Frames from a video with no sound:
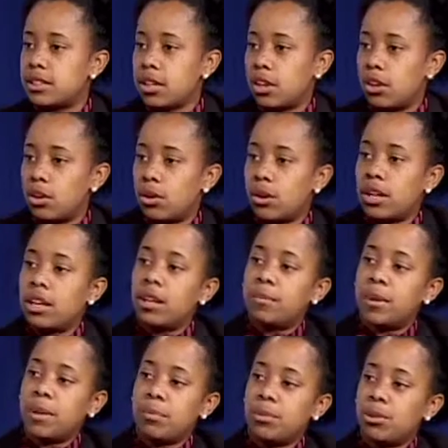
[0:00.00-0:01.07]
So
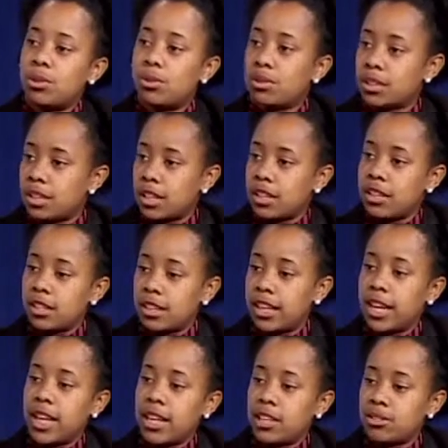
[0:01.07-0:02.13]
people can
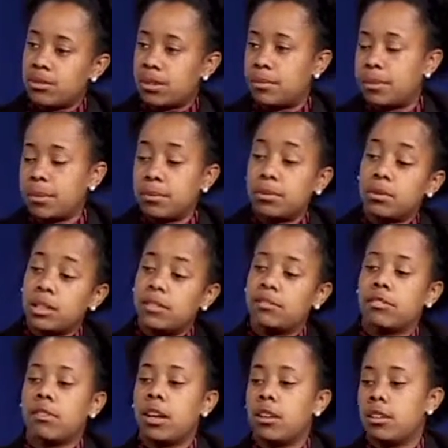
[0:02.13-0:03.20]
engage with the people who live
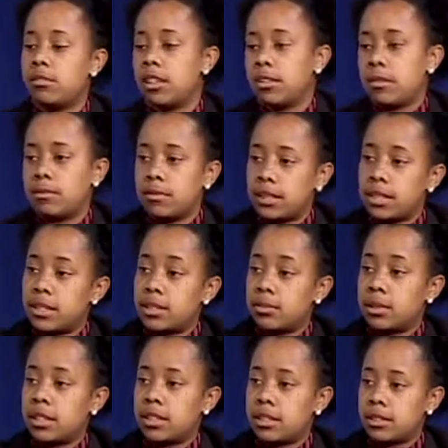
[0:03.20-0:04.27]
around them, as
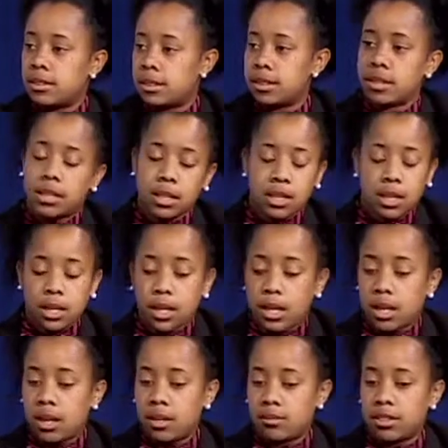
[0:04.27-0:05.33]
well as
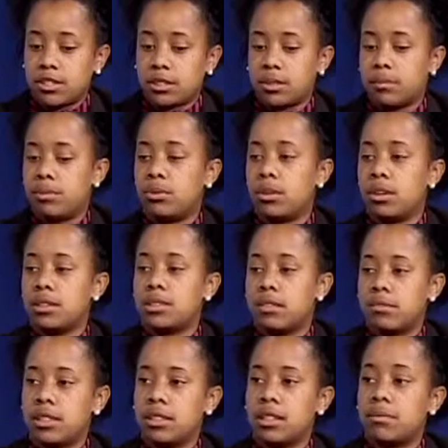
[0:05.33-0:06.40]
to support
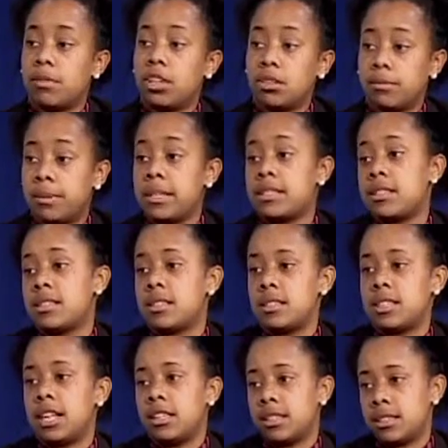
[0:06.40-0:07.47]
some of the smaller
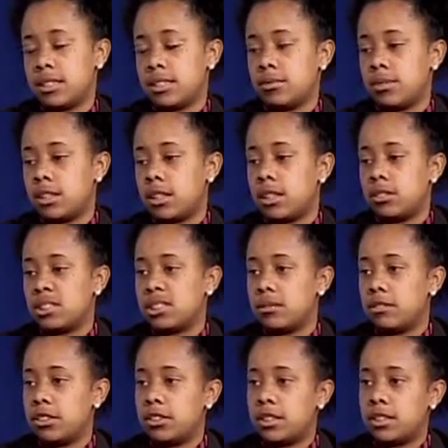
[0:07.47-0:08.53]
businesses that exist within those
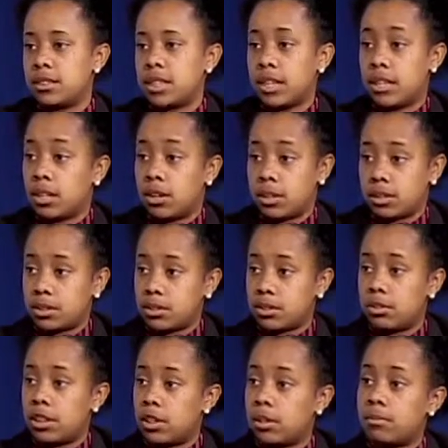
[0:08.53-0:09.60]
communities that
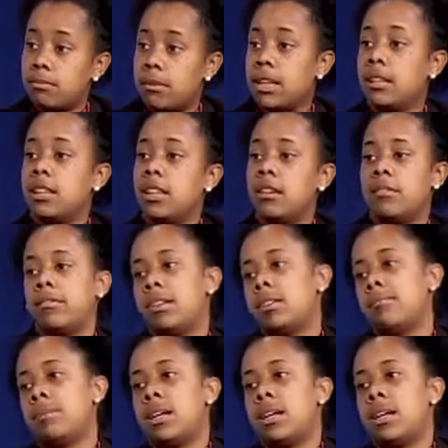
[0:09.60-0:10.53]
also help make the event